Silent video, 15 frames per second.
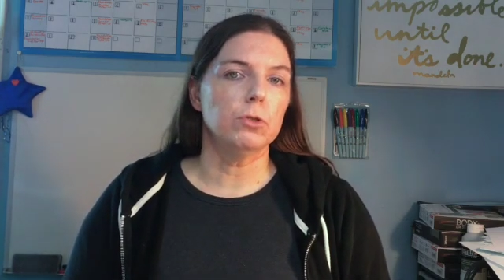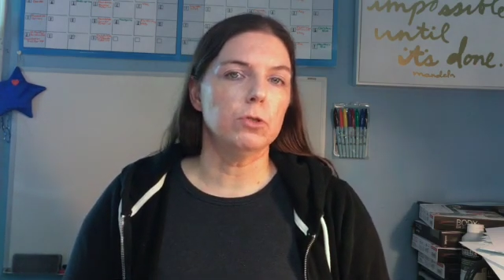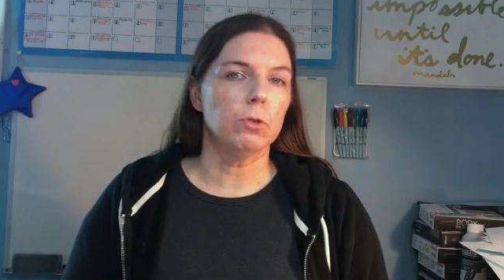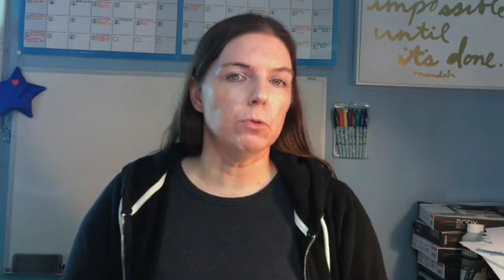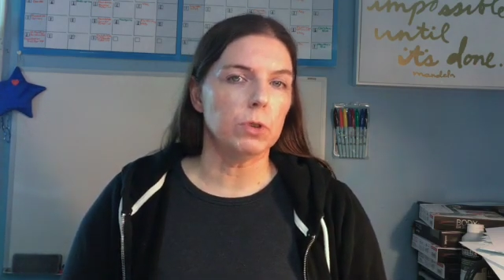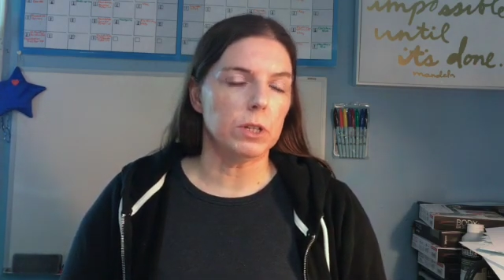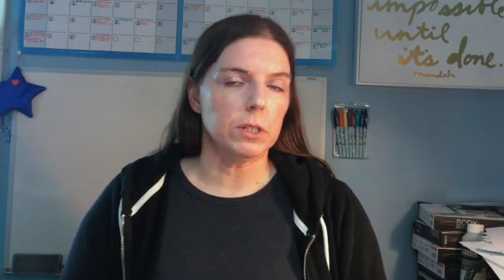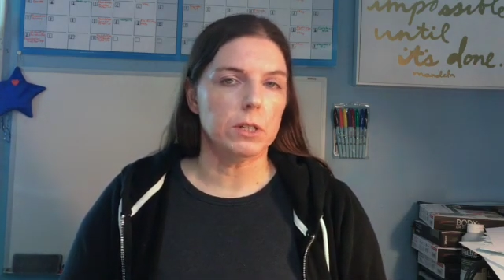
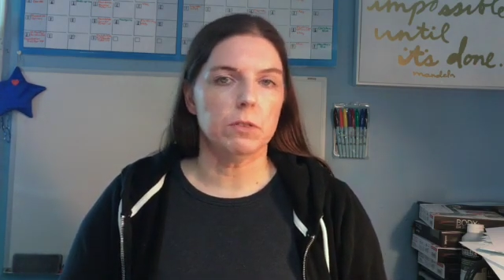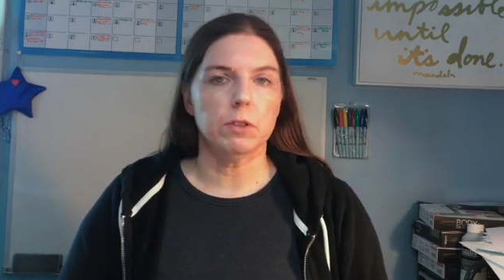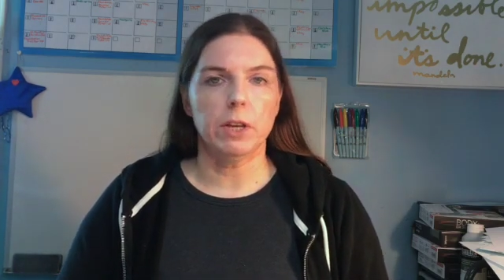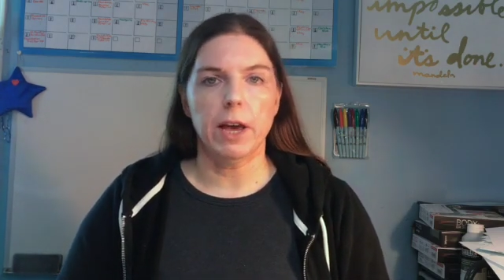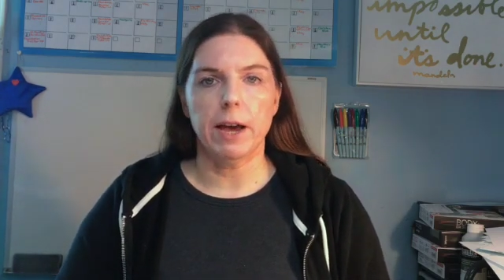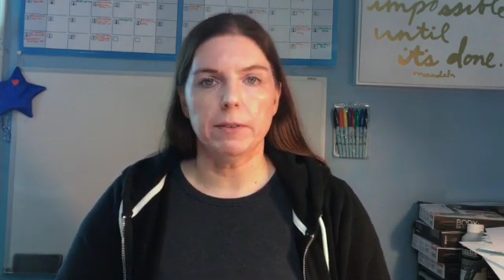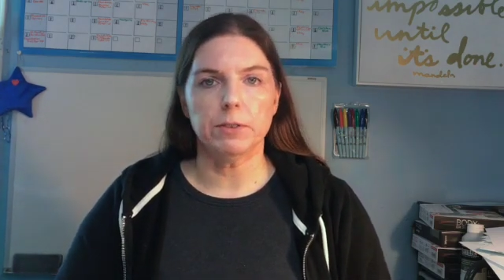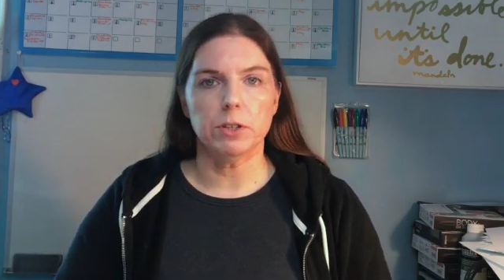don't necessarily
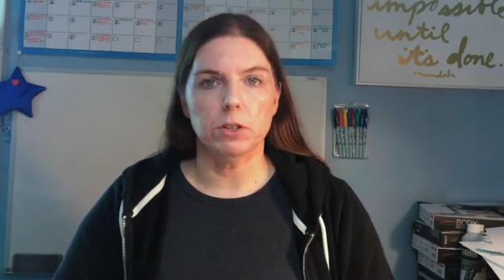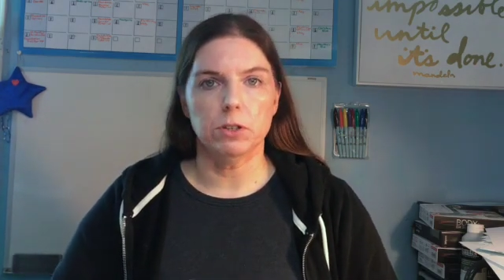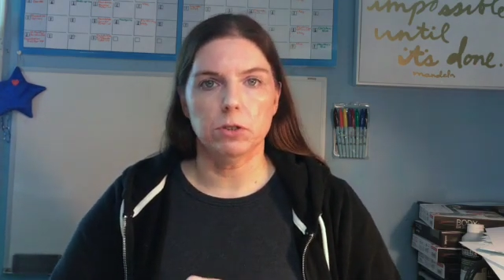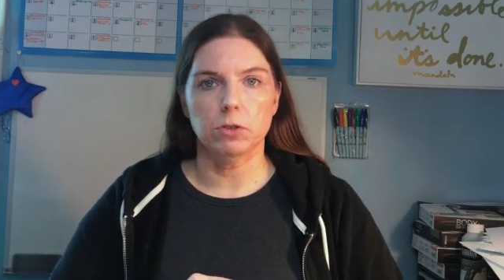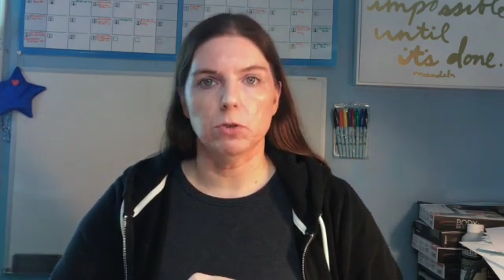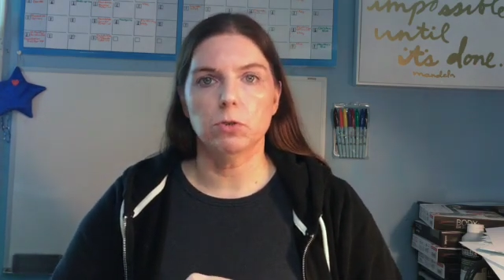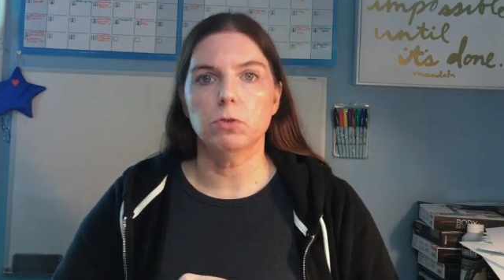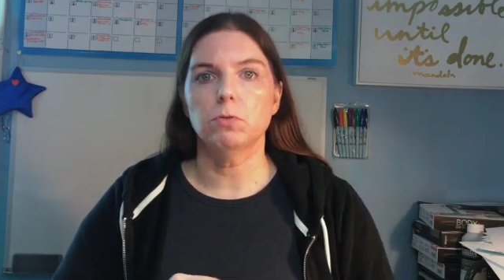have to
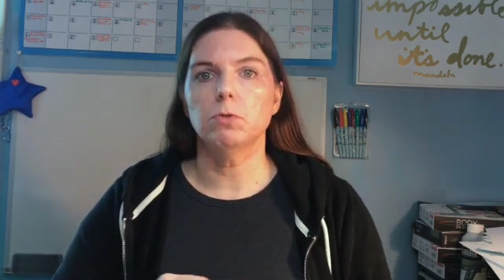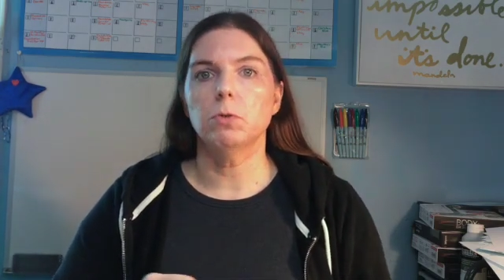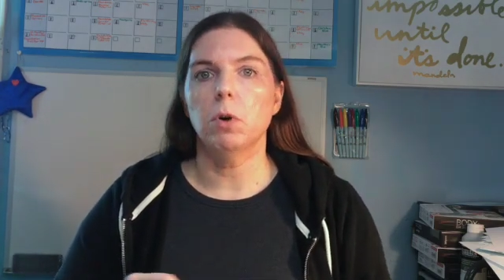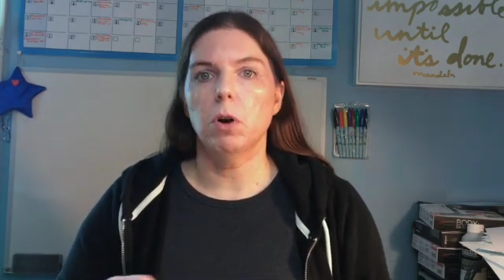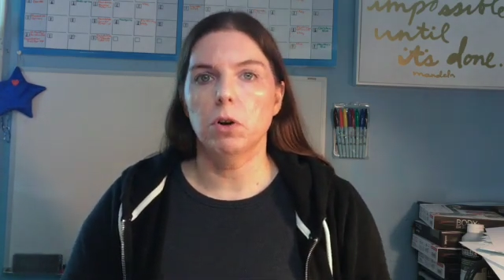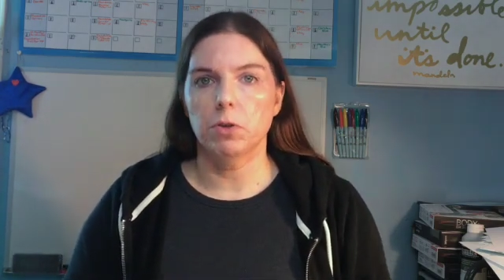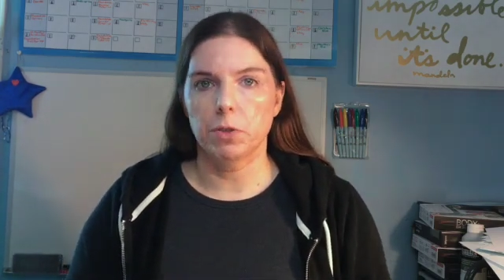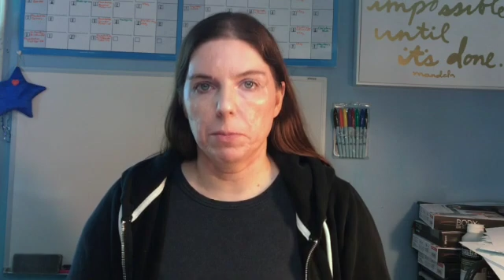go through
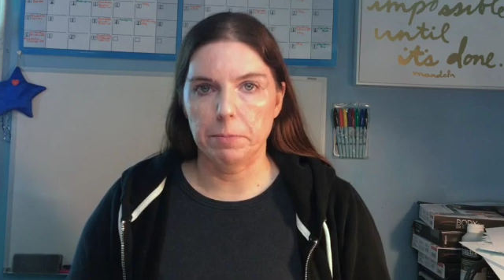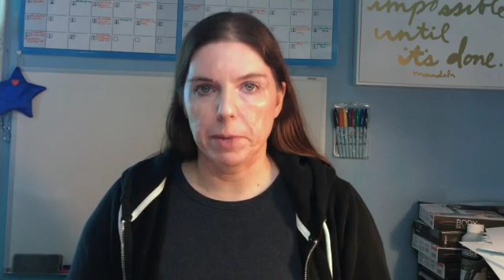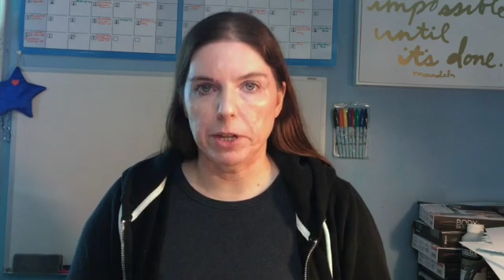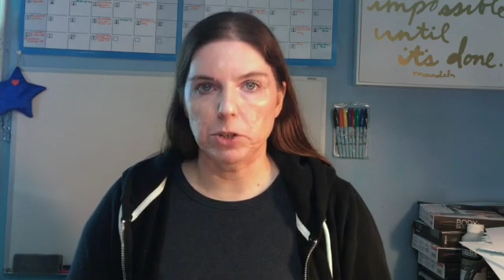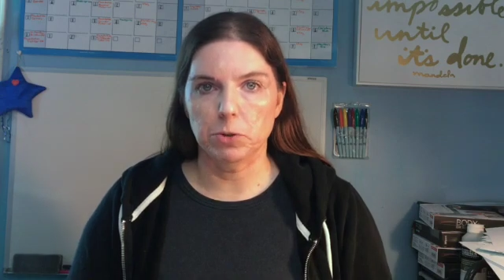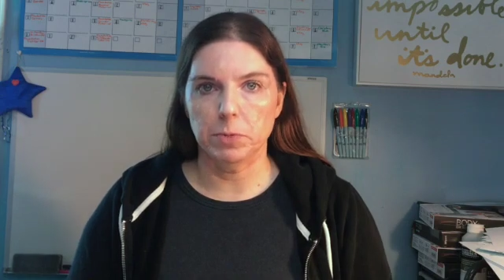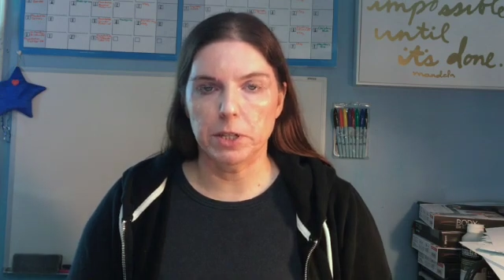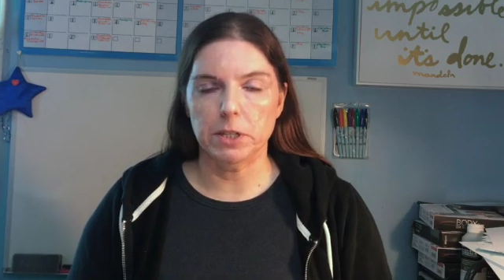all the
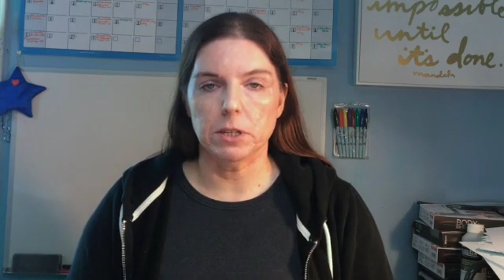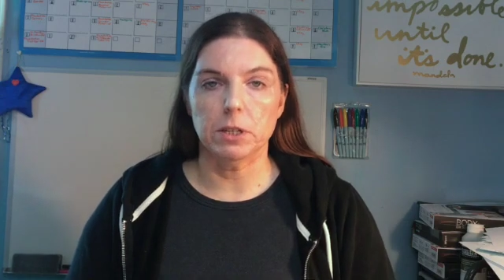measurements.